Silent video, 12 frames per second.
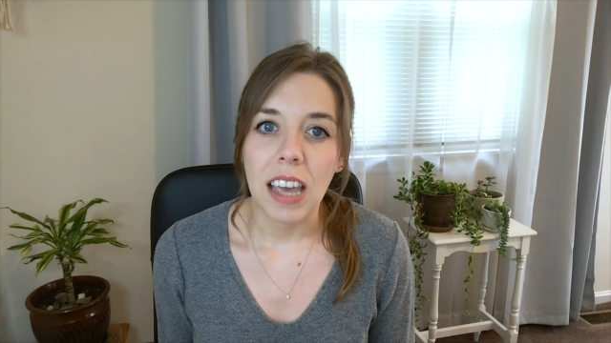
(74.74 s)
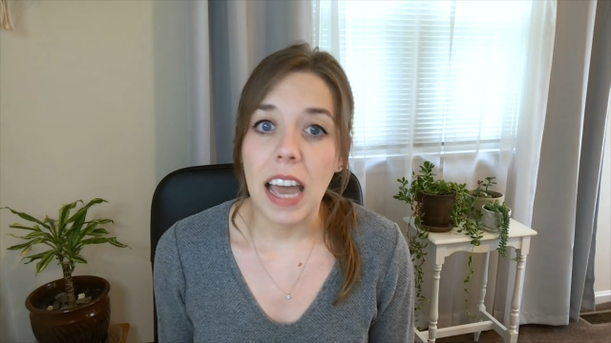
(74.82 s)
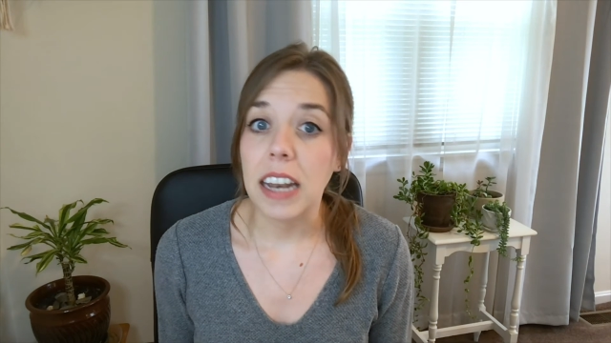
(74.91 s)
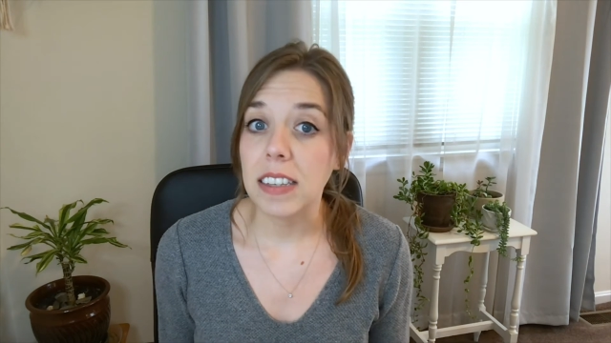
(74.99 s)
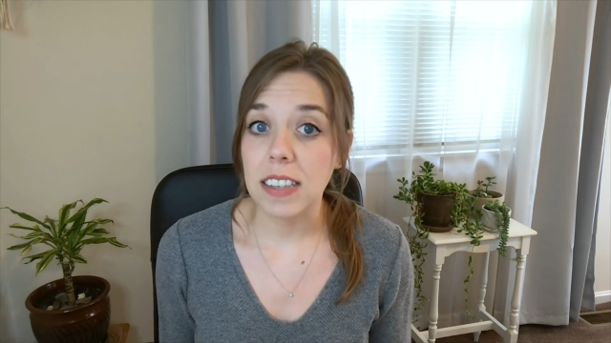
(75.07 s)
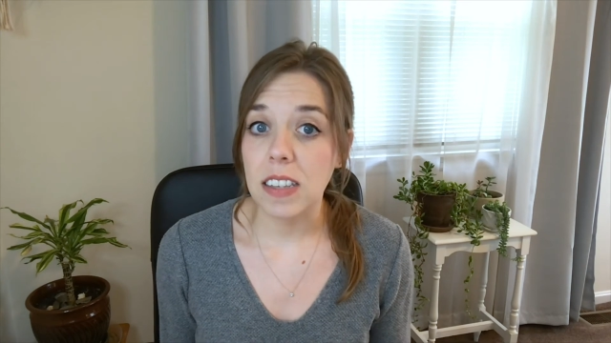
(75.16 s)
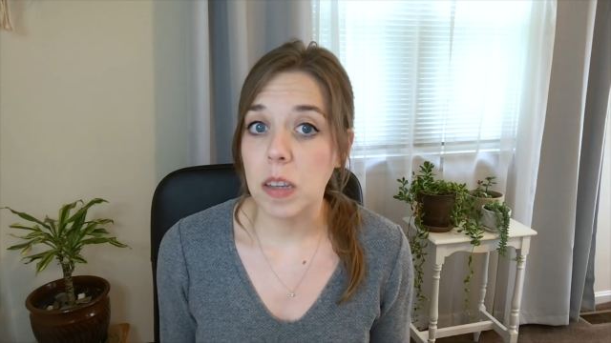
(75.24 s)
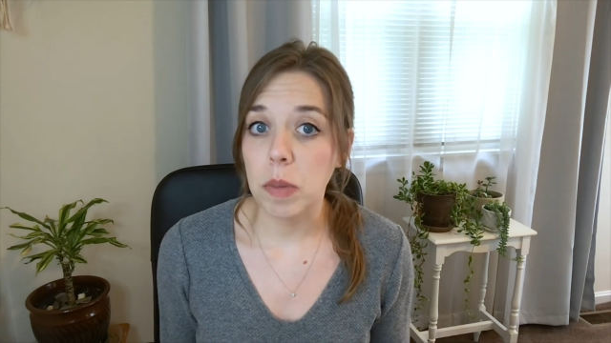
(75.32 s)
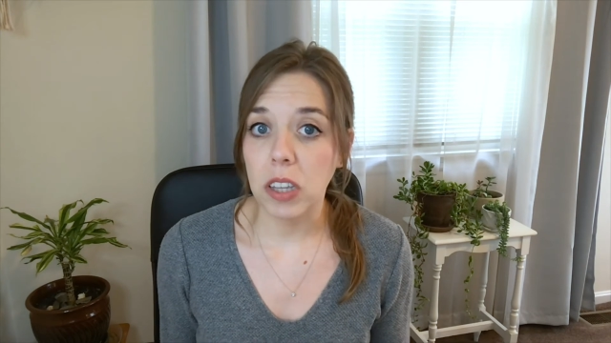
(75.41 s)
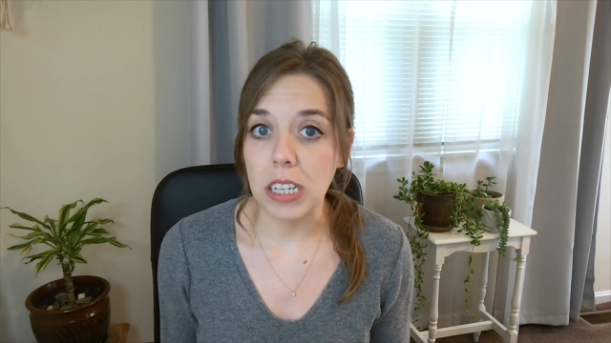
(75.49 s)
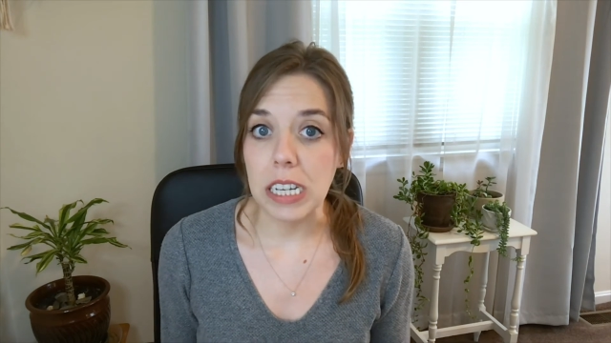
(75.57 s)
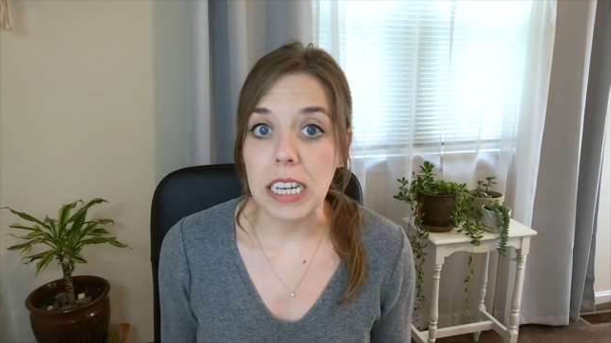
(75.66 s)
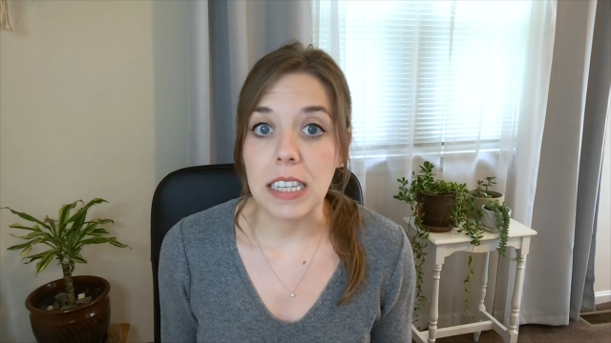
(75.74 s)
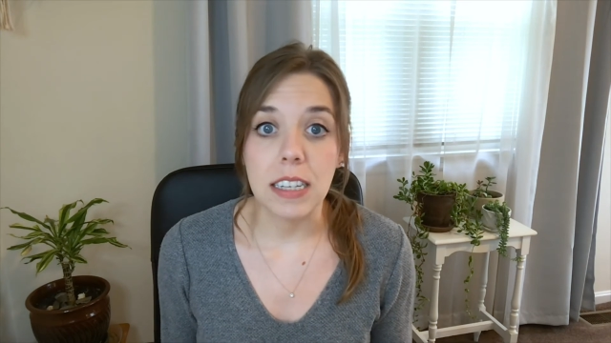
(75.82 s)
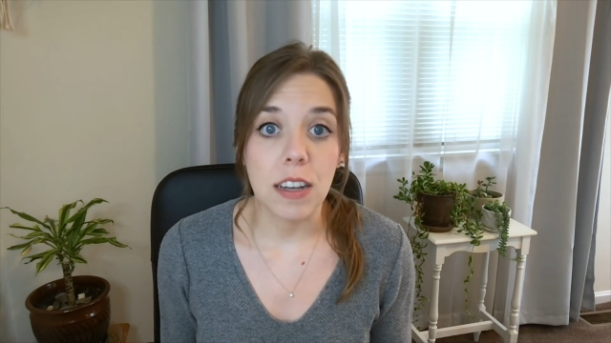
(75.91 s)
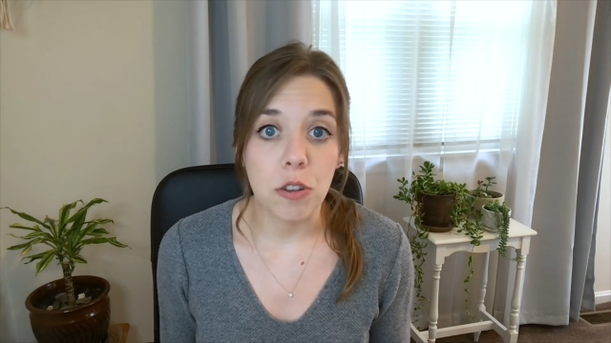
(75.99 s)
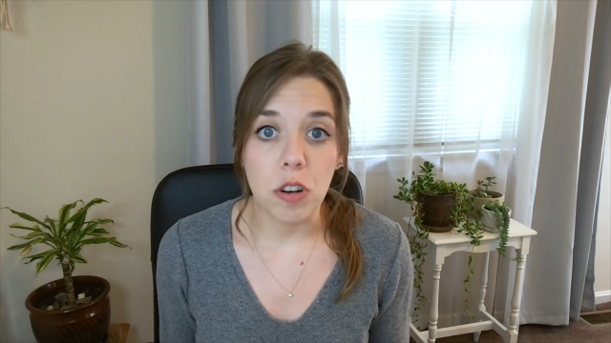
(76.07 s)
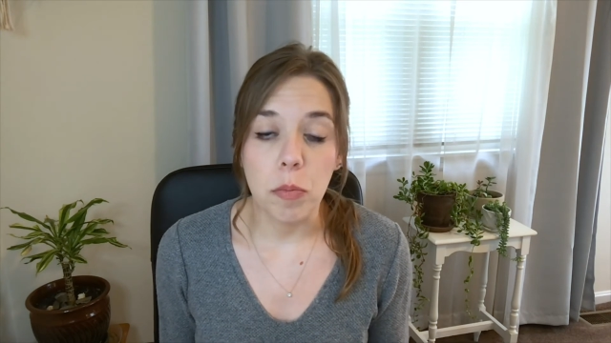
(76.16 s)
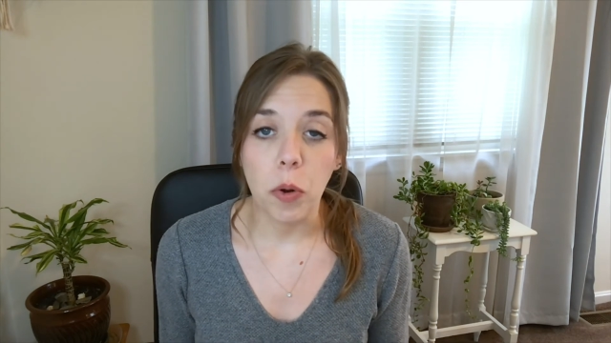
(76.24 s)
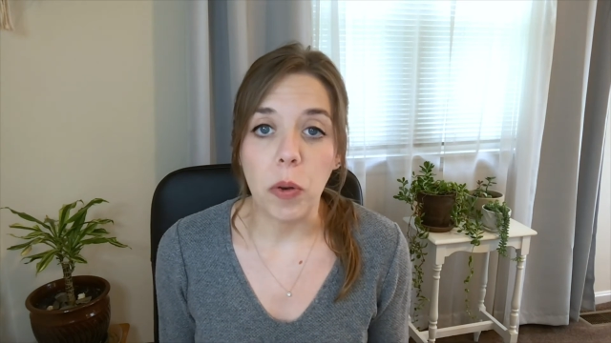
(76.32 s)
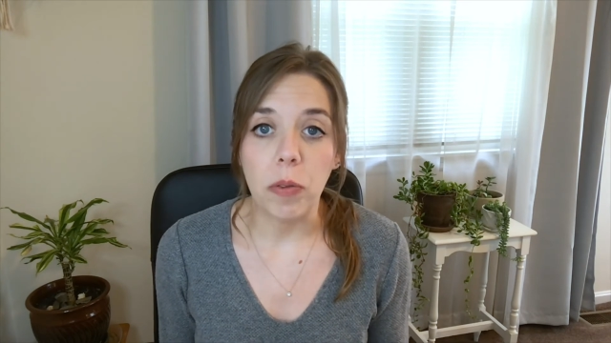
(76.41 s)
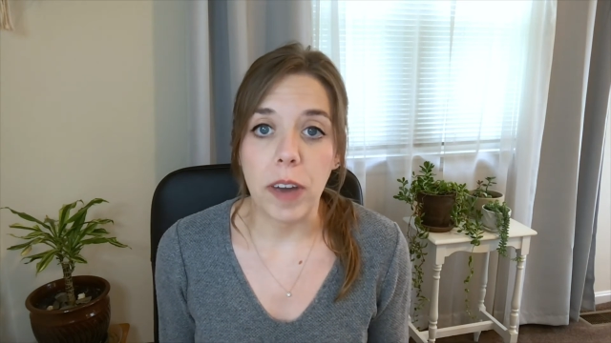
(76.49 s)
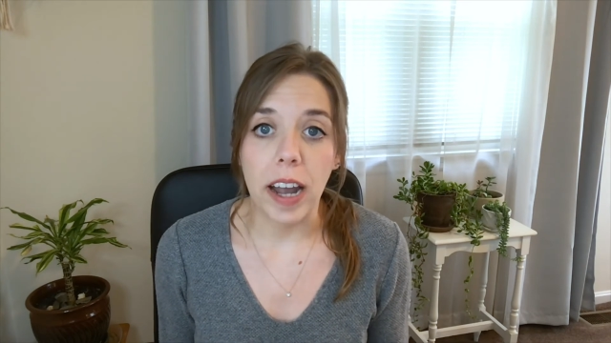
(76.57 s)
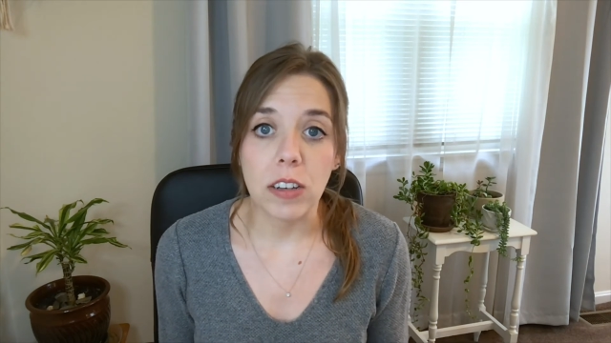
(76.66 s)
And accessibility is another
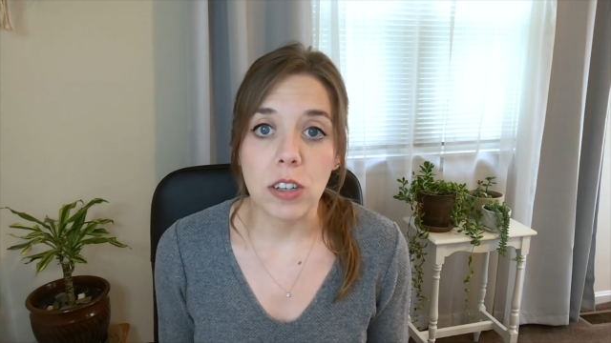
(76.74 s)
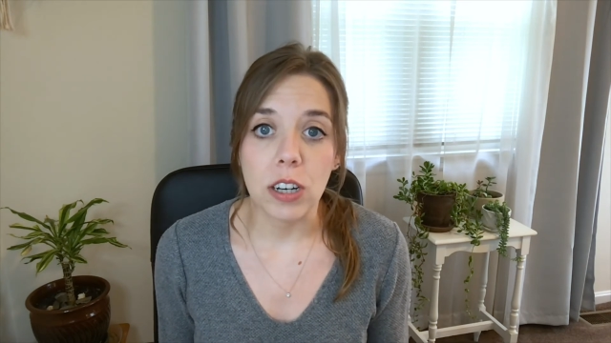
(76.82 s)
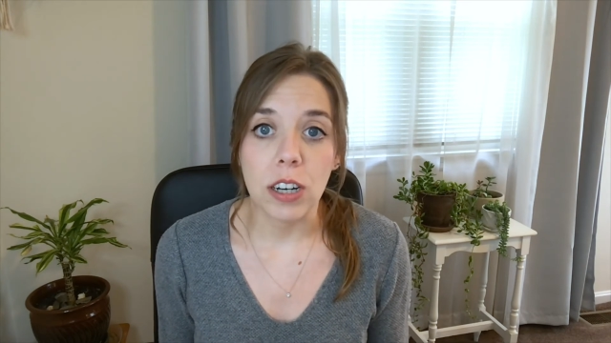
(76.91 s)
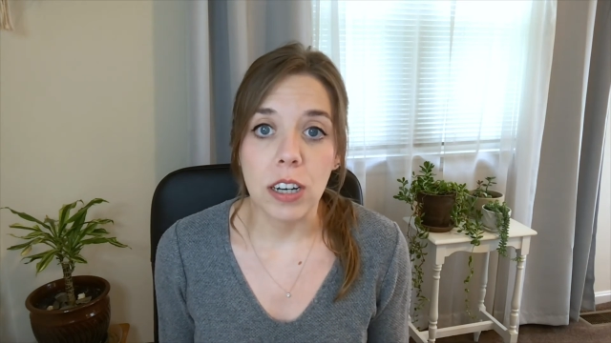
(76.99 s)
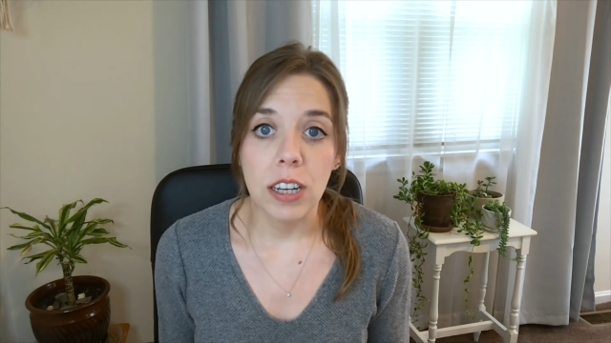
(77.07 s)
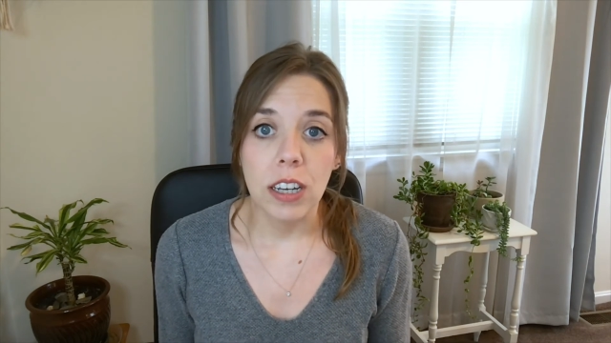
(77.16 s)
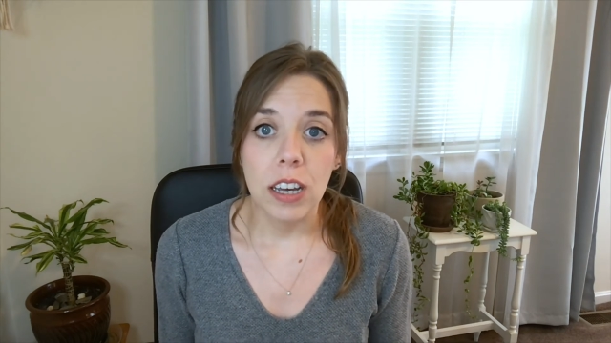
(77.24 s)
important factor.